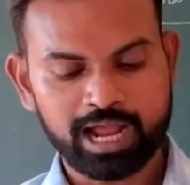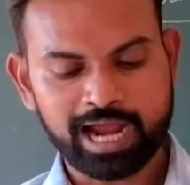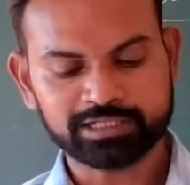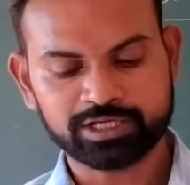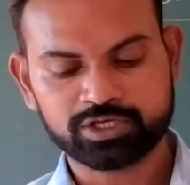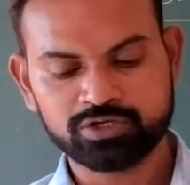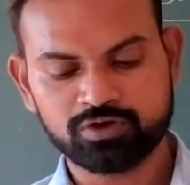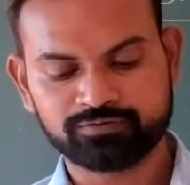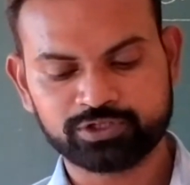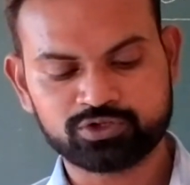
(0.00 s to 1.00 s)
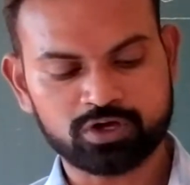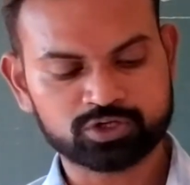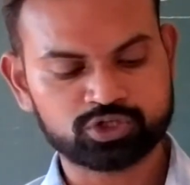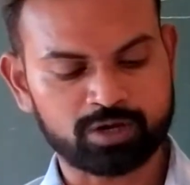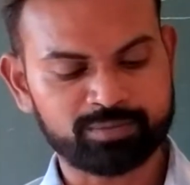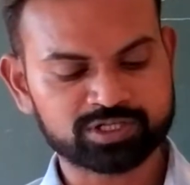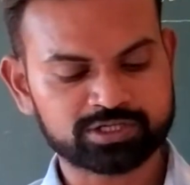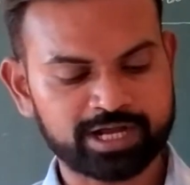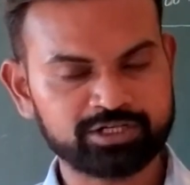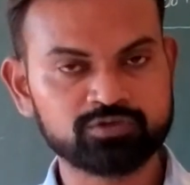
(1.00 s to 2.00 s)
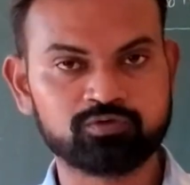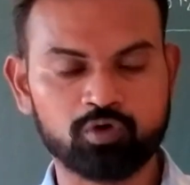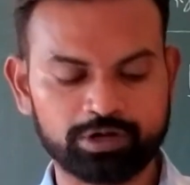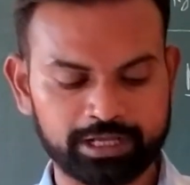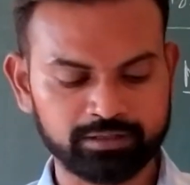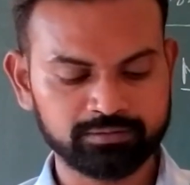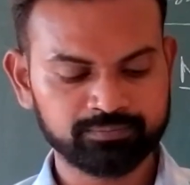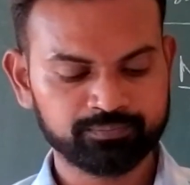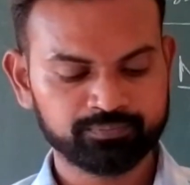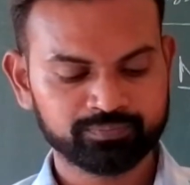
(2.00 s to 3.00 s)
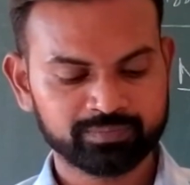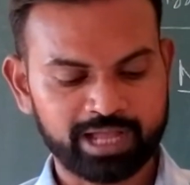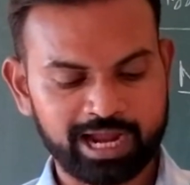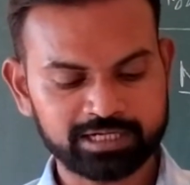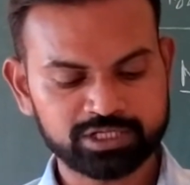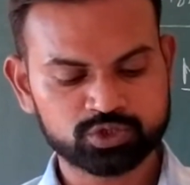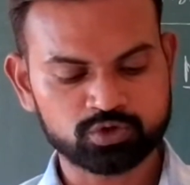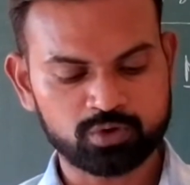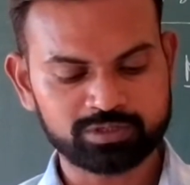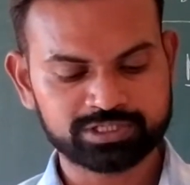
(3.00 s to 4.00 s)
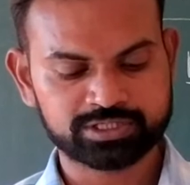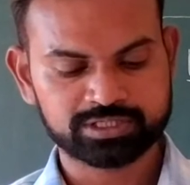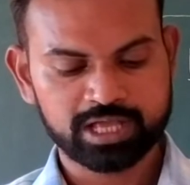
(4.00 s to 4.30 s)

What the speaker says: and The King of the Dark Chambers 1914 and his novels